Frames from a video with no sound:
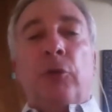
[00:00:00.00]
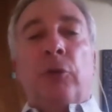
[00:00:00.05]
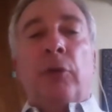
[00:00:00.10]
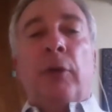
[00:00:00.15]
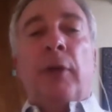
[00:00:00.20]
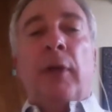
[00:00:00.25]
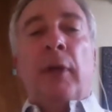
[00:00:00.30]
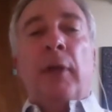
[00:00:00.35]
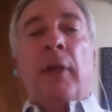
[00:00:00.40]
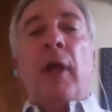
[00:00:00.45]
to
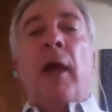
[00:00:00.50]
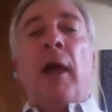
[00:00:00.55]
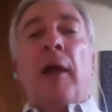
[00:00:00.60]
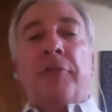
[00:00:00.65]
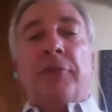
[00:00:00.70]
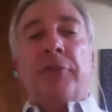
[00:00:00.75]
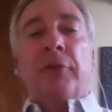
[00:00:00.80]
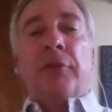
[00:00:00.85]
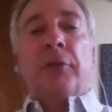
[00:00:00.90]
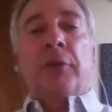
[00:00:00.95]
their
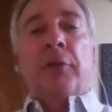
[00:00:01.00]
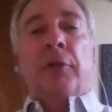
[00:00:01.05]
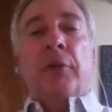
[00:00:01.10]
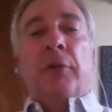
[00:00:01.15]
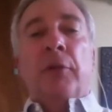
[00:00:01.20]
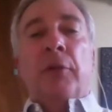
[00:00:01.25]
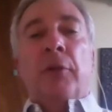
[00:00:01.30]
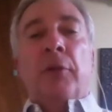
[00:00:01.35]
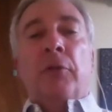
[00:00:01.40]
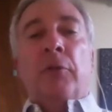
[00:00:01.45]
lives.
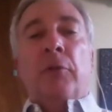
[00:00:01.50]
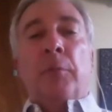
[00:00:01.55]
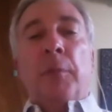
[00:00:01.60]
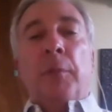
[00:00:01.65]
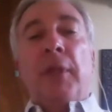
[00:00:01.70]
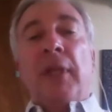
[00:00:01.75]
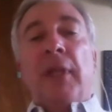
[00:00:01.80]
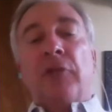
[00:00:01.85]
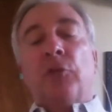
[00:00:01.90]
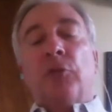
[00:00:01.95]
To
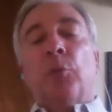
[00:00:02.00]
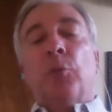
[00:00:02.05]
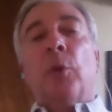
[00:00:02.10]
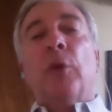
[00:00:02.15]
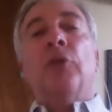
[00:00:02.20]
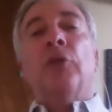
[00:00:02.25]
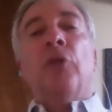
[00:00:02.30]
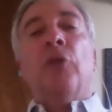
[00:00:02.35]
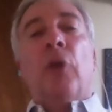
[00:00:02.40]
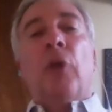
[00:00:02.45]
me, that's
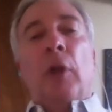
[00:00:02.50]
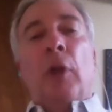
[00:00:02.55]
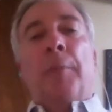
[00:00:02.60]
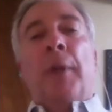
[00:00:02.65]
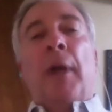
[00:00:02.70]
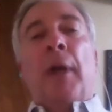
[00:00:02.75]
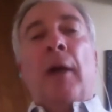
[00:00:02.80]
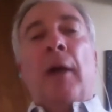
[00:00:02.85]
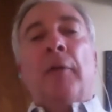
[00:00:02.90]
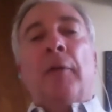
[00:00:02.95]
what it's all
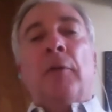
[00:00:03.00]
about.